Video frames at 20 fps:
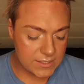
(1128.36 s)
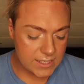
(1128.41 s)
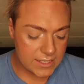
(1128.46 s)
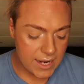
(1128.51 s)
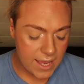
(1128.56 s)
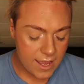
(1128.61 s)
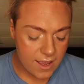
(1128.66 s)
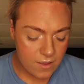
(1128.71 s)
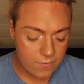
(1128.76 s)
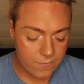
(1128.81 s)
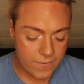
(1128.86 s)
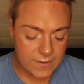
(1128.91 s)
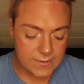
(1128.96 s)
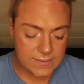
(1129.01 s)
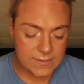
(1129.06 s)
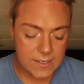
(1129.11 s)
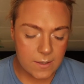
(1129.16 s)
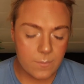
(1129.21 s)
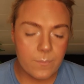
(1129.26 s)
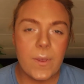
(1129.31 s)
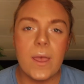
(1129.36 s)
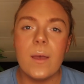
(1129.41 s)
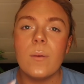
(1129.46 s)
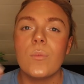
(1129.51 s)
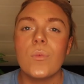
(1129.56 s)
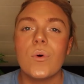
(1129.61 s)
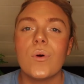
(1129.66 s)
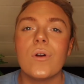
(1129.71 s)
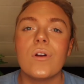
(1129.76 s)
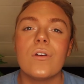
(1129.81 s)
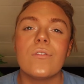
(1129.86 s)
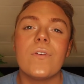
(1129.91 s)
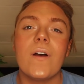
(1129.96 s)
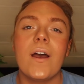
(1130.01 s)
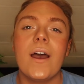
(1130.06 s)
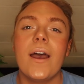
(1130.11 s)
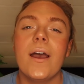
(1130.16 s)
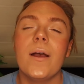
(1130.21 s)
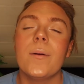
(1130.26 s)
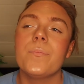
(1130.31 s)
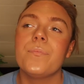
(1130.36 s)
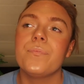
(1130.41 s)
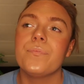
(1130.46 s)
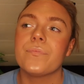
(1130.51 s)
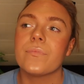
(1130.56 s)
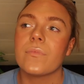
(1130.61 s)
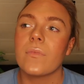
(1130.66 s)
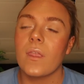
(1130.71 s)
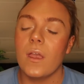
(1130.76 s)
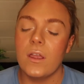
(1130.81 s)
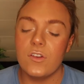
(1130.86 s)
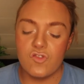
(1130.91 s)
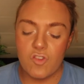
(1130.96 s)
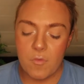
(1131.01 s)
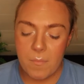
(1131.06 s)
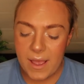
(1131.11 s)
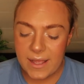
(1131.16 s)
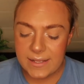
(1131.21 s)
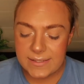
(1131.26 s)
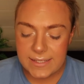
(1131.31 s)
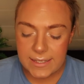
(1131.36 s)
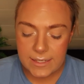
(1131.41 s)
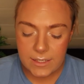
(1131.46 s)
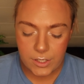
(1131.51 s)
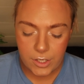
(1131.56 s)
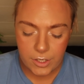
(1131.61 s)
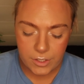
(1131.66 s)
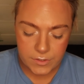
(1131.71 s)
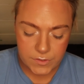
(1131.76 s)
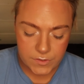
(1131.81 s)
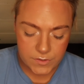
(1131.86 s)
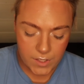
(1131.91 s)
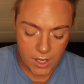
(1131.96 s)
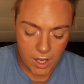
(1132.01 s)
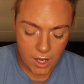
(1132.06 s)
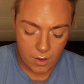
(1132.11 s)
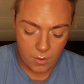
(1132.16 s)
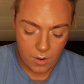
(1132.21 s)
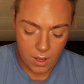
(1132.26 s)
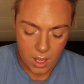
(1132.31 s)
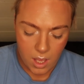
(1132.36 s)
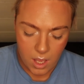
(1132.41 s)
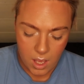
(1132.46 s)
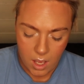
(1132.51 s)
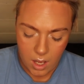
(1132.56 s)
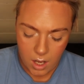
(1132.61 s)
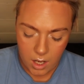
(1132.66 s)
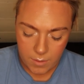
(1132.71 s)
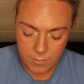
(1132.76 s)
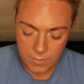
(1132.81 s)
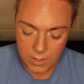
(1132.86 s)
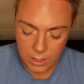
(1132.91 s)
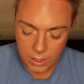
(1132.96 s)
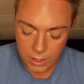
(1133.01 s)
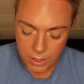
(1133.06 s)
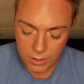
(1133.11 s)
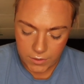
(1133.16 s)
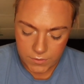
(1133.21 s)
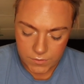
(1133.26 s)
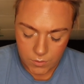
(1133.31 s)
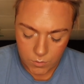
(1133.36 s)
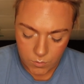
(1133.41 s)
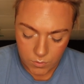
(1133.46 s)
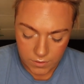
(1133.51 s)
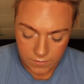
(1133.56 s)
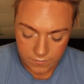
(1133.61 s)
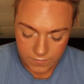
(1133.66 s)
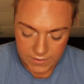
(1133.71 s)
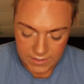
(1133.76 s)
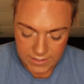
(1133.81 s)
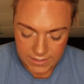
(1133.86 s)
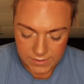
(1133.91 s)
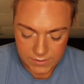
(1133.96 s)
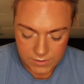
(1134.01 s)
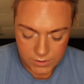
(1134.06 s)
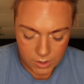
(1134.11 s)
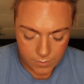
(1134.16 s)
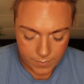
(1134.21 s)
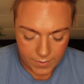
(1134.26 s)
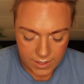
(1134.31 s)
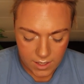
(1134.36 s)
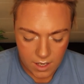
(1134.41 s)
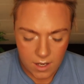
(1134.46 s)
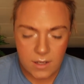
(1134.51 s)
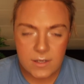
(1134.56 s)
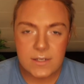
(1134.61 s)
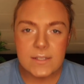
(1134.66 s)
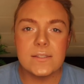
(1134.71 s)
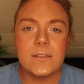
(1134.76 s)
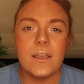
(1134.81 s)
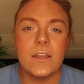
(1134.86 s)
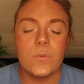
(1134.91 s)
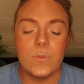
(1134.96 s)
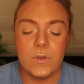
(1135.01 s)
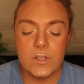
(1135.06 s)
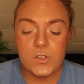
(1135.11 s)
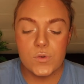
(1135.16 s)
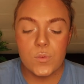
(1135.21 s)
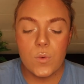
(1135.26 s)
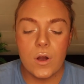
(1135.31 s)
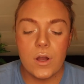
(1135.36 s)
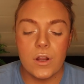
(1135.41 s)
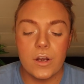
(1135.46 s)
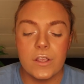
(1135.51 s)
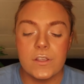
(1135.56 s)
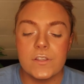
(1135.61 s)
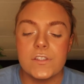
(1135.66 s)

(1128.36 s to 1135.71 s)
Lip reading: Today I fancy a bit more of a dramatic look, so I'm gonna use one of these two, but I can't decide which one.